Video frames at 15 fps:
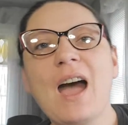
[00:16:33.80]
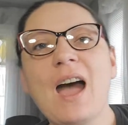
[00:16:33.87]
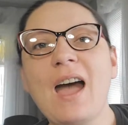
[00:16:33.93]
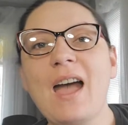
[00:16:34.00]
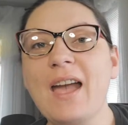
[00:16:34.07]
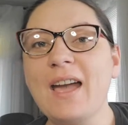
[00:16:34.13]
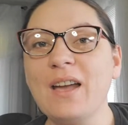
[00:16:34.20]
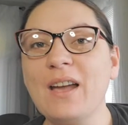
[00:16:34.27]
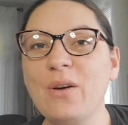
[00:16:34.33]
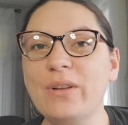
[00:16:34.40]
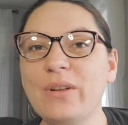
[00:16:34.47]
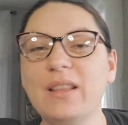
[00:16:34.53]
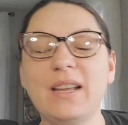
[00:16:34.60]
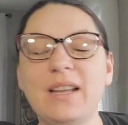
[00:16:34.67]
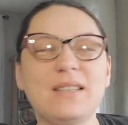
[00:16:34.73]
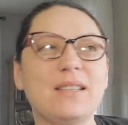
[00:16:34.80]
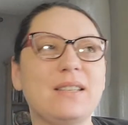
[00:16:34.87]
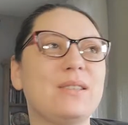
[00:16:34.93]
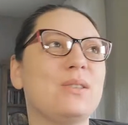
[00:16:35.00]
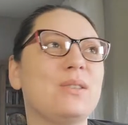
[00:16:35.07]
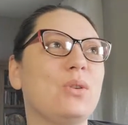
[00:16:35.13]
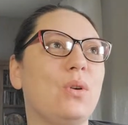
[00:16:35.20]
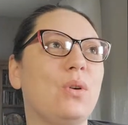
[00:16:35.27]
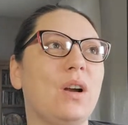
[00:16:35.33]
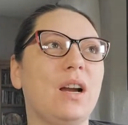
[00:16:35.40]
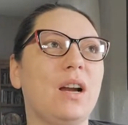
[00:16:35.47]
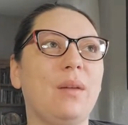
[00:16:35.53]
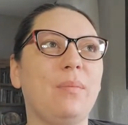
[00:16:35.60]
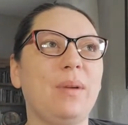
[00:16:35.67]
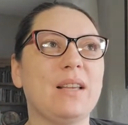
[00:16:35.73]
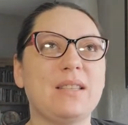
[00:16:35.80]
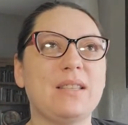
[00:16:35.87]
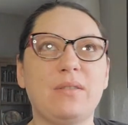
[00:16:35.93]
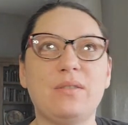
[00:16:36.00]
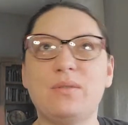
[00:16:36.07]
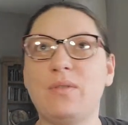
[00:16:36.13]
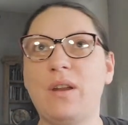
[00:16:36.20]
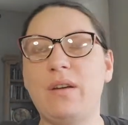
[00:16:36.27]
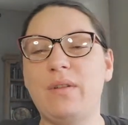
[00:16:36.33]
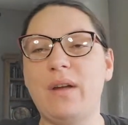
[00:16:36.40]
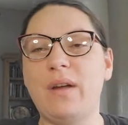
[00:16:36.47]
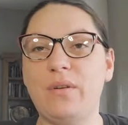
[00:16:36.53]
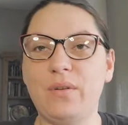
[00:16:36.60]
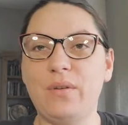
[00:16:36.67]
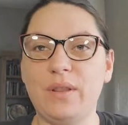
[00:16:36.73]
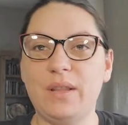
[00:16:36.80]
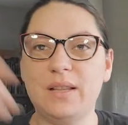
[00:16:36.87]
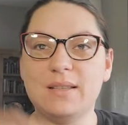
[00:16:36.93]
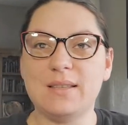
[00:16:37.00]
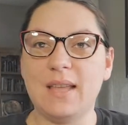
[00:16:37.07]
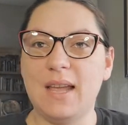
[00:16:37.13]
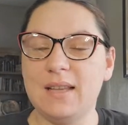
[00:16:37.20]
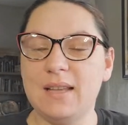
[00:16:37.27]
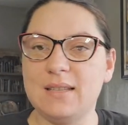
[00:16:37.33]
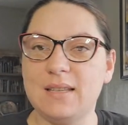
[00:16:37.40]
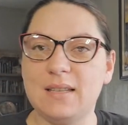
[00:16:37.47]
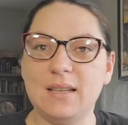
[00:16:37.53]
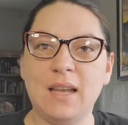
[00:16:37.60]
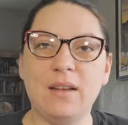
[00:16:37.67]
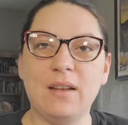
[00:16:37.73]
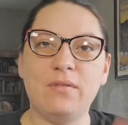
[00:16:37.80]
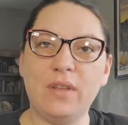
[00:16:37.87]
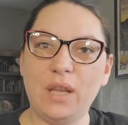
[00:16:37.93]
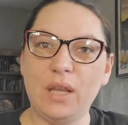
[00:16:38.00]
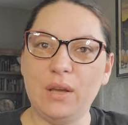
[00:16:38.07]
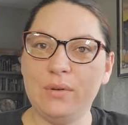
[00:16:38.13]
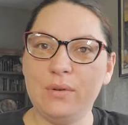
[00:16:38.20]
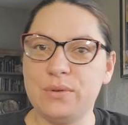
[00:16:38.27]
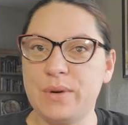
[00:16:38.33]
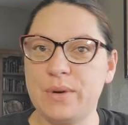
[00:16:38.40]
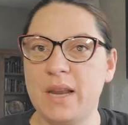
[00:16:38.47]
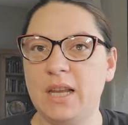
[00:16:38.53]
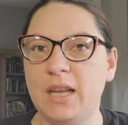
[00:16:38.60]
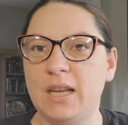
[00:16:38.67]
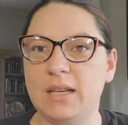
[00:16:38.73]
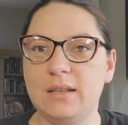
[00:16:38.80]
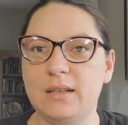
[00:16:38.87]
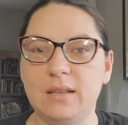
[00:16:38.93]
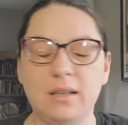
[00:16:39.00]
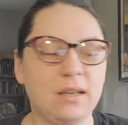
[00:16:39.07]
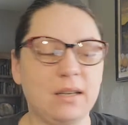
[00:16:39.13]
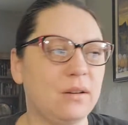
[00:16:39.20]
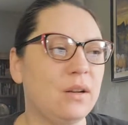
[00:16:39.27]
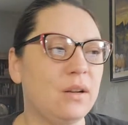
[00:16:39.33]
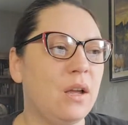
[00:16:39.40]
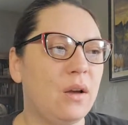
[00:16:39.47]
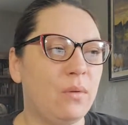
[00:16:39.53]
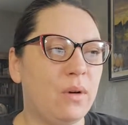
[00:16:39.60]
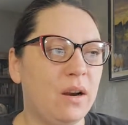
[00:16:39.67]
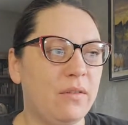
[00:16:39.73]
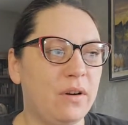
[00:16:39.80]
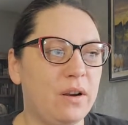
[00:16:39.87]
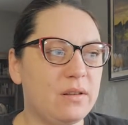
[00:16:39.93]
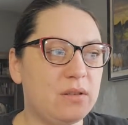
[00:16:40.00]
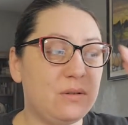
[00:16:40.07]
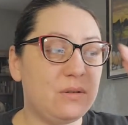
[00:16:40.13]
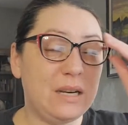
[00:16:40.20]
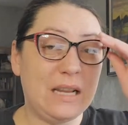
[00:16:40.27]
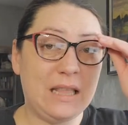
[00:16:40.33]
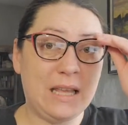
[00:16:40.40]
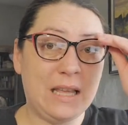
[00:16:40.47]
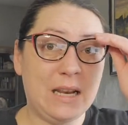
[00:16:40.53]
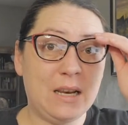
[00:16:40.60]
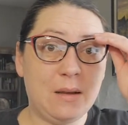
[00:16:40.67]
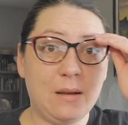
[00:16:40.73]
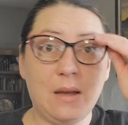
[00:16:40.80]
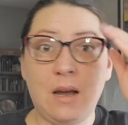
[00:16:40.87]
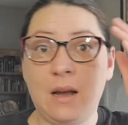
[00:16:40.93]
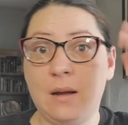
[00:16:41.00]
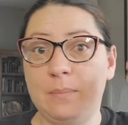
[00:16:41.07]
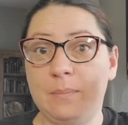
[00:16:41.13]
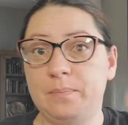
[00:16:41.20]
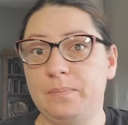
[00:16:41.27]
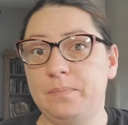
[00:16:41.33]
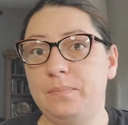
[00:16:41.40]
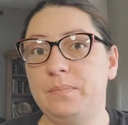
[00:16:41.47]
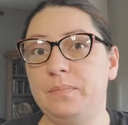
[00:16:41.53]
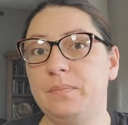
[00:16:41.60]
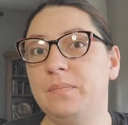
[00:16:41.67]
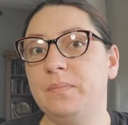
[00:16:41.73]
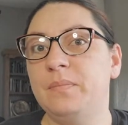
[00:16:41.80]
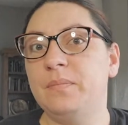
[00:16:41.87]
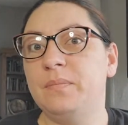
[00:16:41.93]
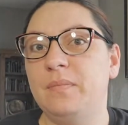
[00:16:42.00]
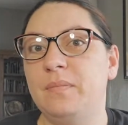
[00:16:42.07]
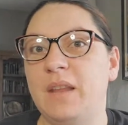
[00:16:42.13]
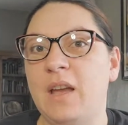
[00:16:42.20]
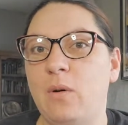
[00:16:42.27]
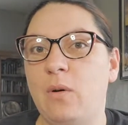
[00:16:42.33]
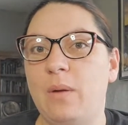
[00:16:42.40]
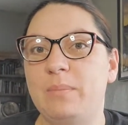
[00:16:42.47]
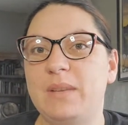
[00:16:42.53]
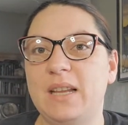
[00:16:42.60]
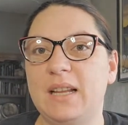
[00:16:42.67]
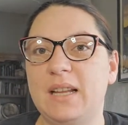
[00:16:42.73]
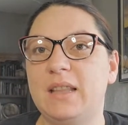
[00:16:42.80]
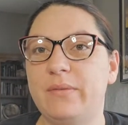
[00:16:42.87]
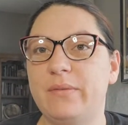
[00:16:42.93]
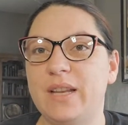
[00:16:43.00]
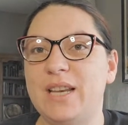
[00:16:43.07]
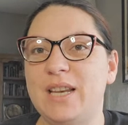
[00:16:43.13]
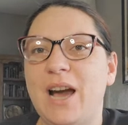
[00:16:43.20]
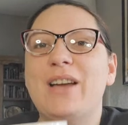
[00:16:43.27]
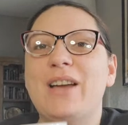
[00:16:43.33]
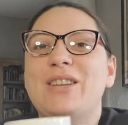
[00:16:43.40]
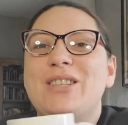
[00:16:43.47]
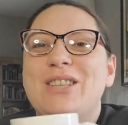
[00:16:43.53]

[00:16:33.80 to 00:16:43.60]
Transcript: I, I, got going late to the store because I was running around doing these things and getting videos ready and you know whatever I was doing. And then um no, I'm digging the vintage.